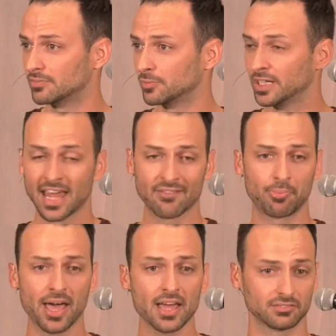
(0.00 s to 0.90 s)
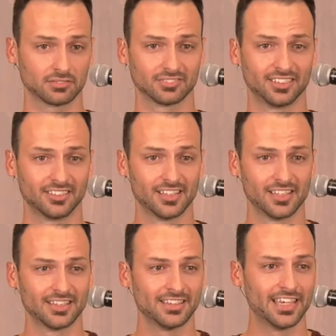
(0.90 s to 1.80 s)
we need to have a pet
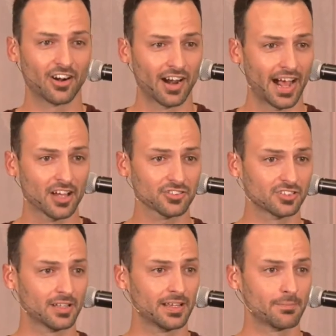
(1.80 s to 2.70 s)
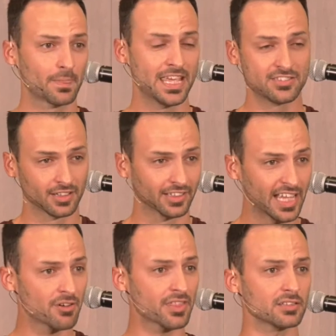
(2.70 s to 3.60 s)
in our house. He's going to
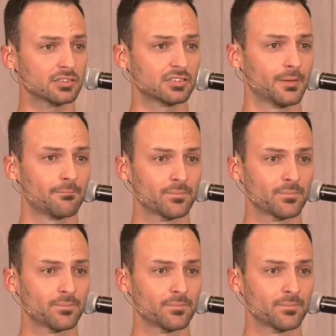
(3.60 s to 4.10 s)
live with us.